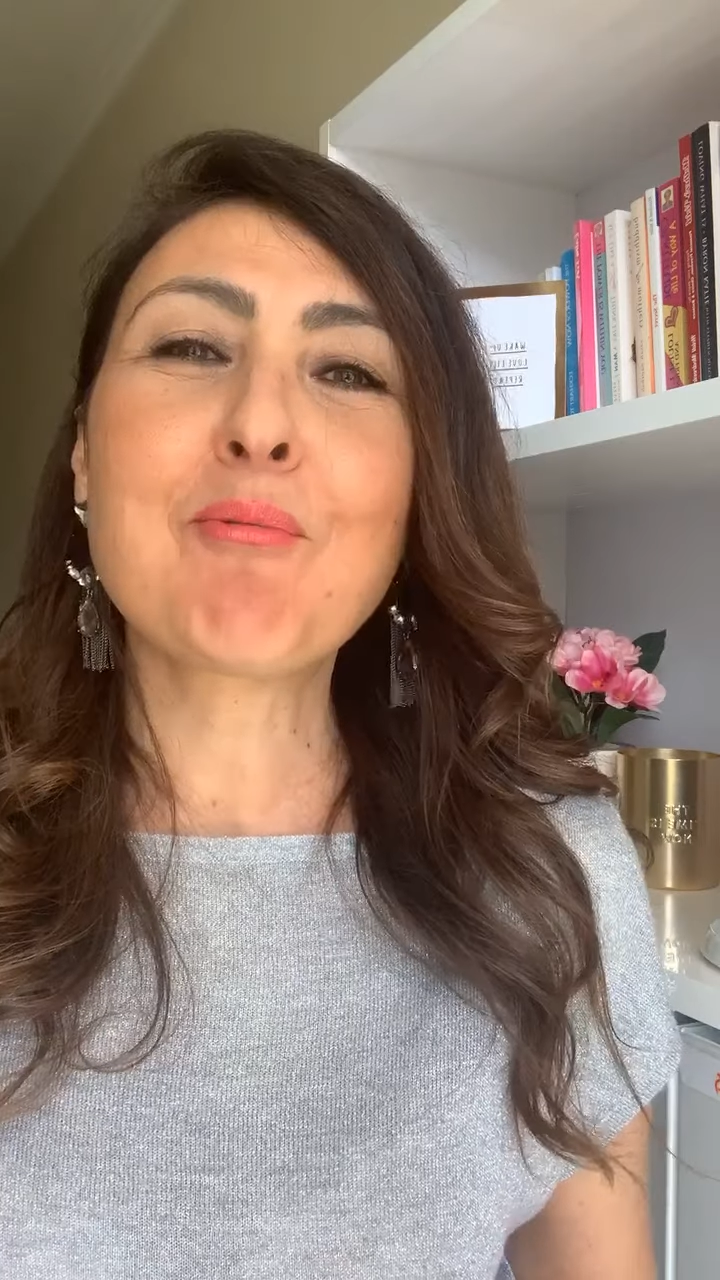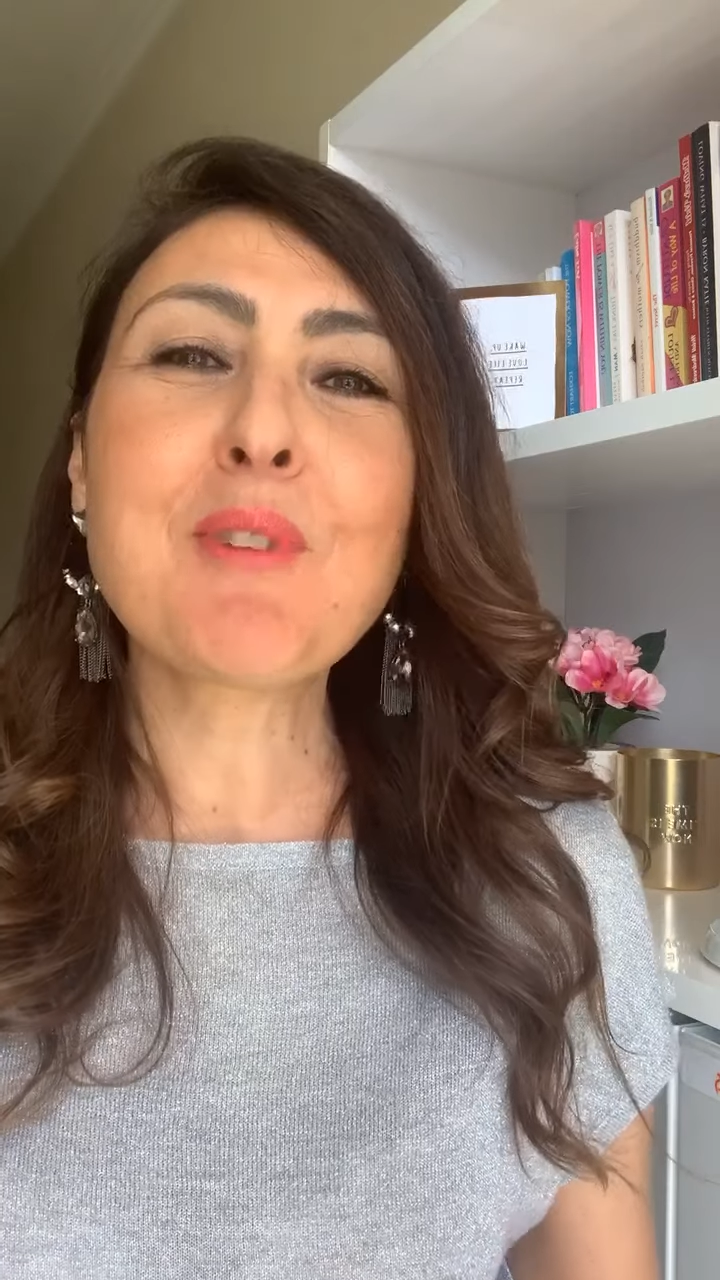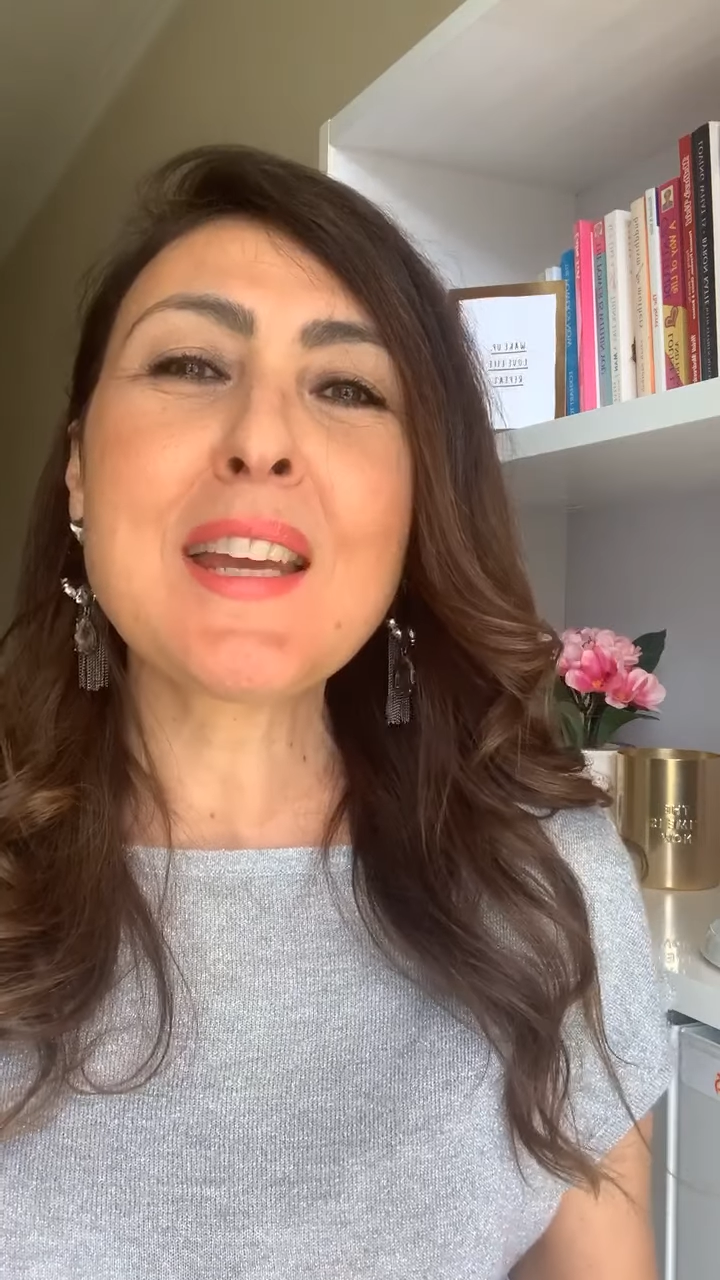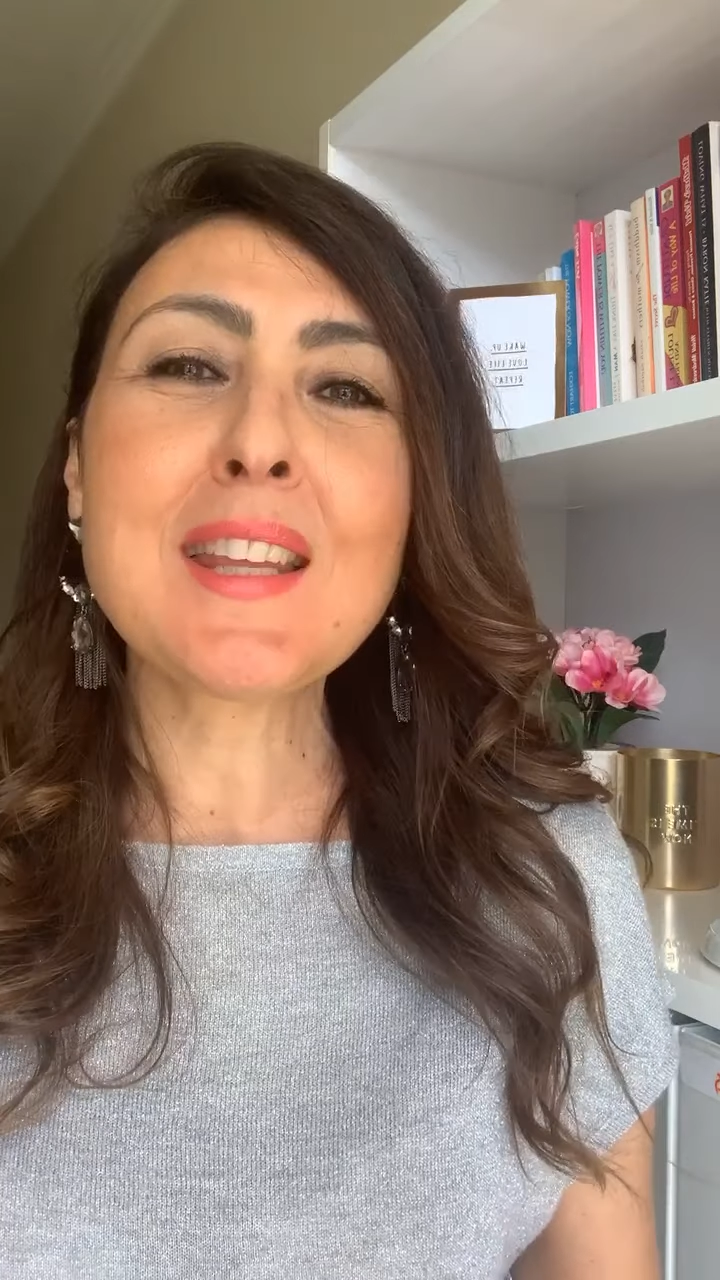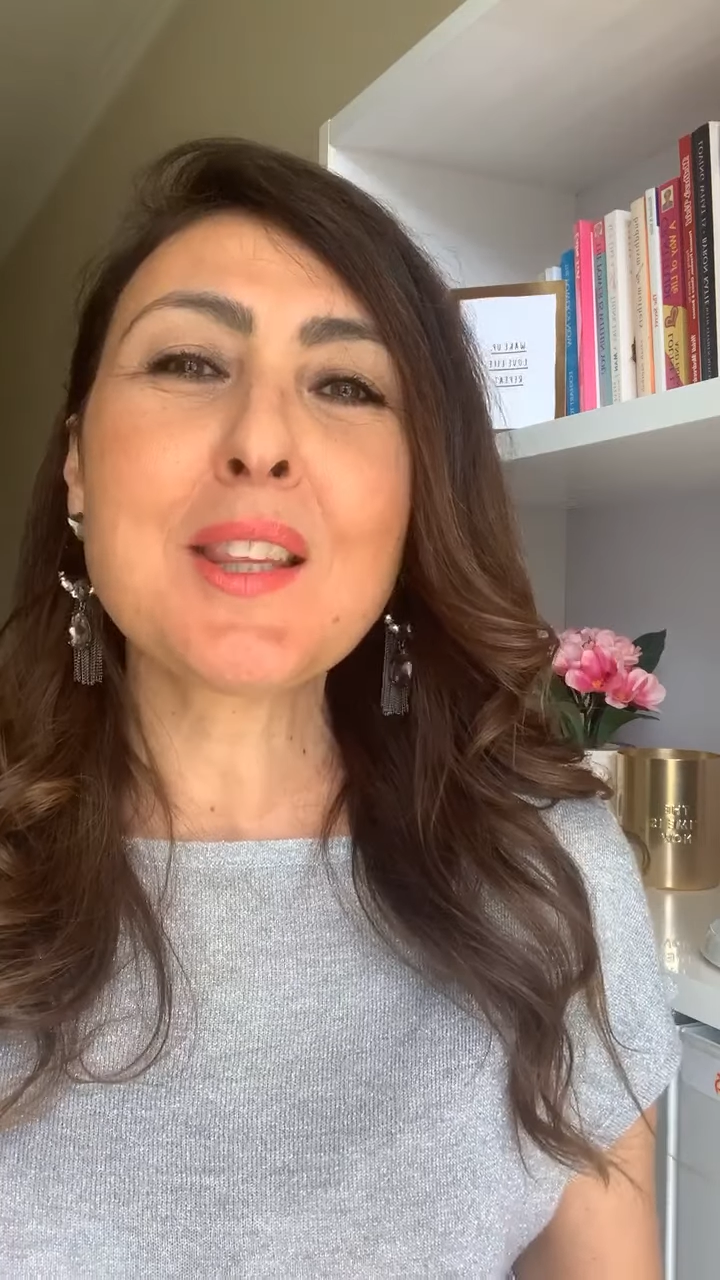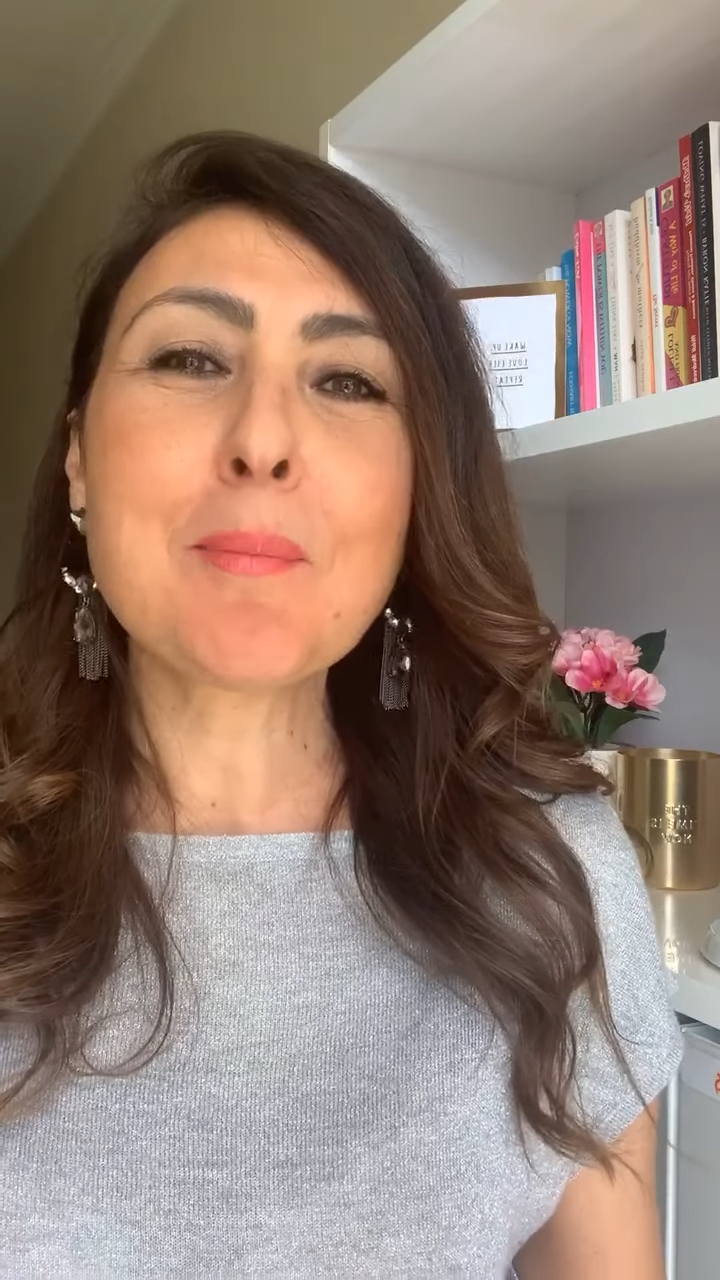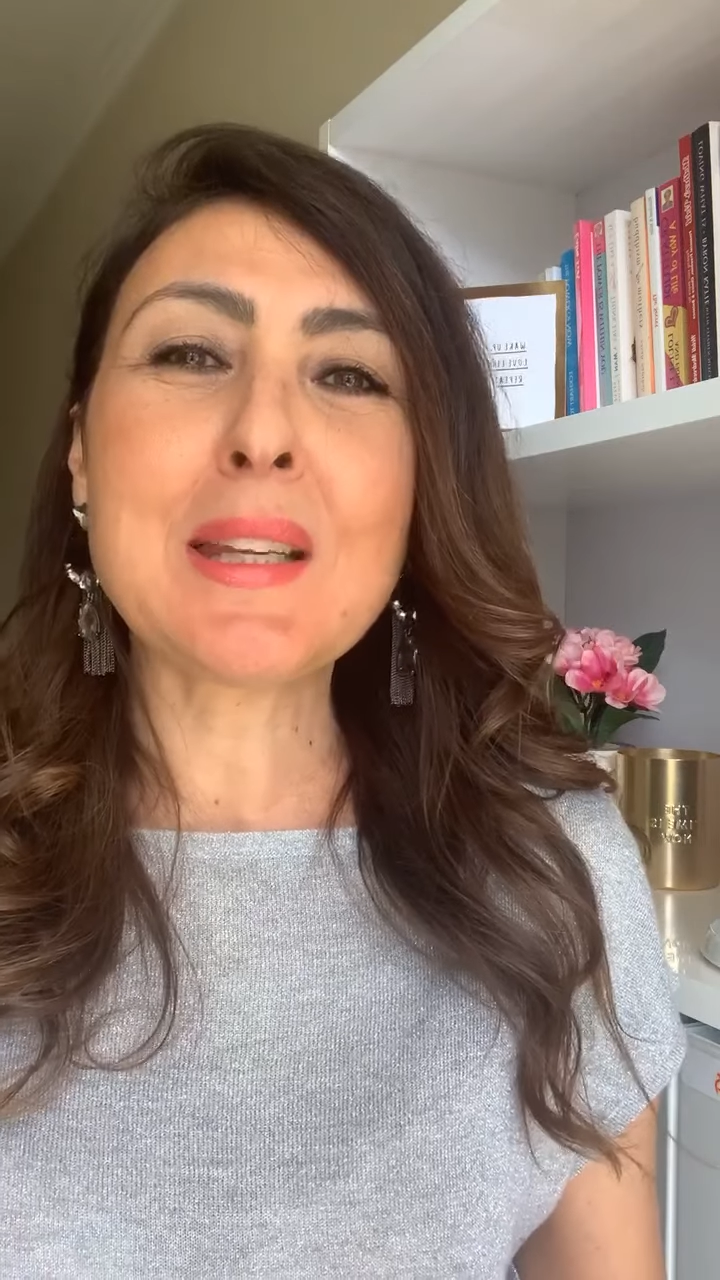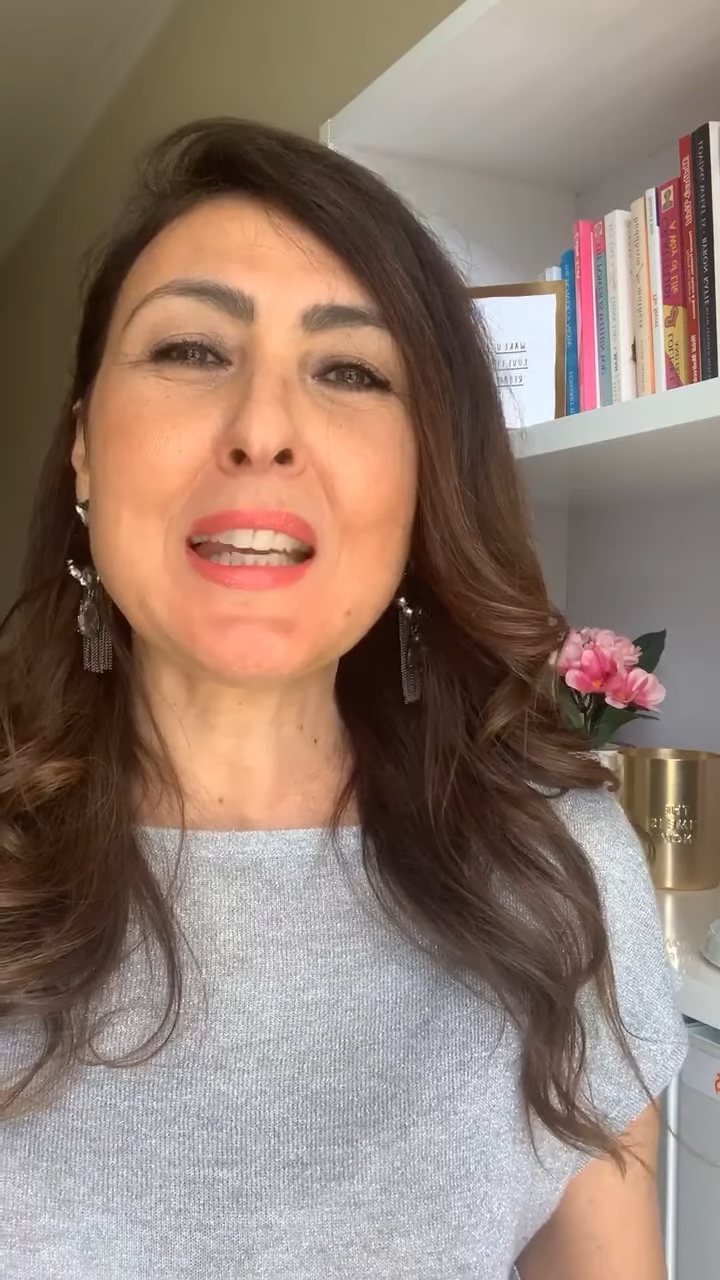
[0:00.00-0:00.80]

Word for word: rear them and